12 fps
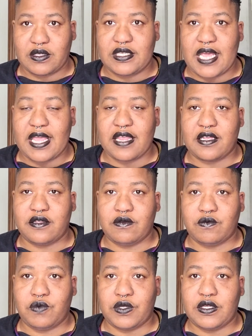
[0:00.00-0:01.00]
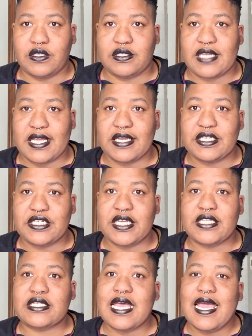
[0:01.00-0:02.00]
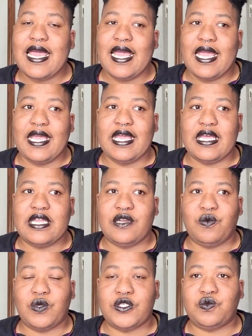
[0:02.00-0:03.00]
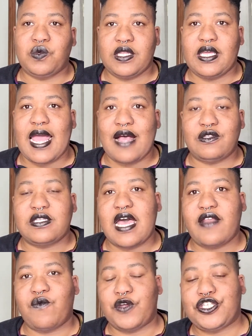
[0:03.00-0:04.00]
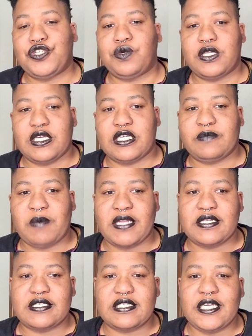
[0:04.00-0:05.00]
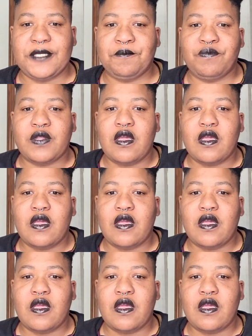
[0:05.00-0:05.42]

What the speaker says: taking a chance and was really outside of what you would expect to see.